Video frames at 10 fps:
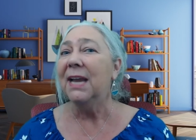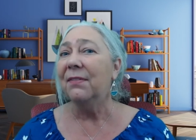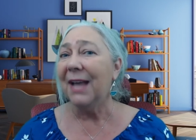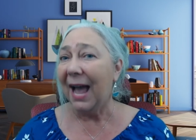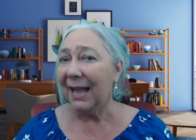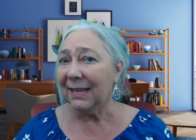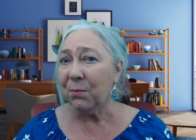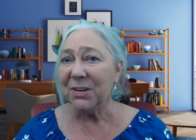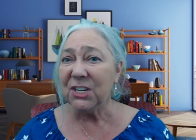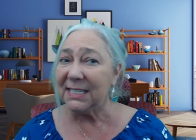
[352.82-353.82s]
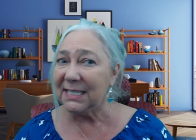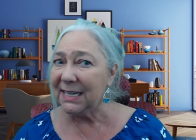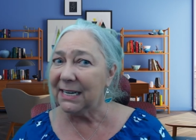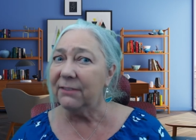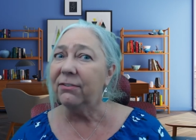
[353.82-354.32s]
Now, the island, which
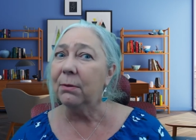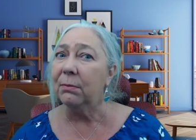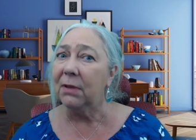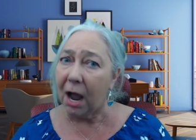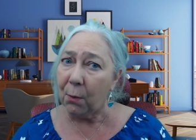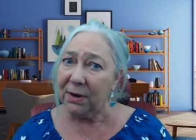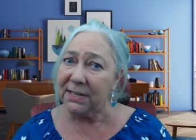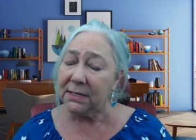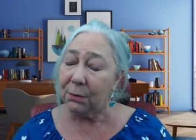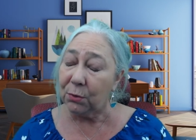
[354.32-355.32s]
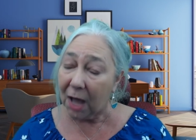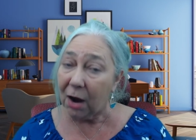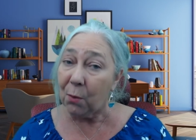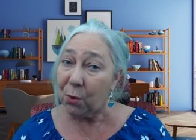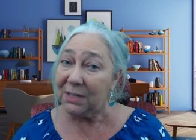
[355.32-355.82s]
extended from
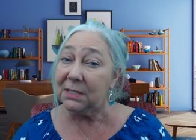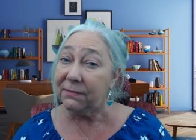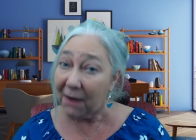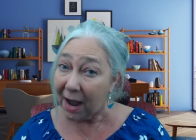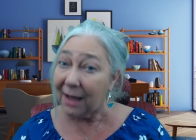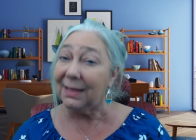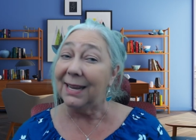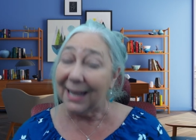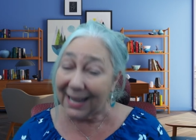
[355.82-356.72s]
Lockwood's Folly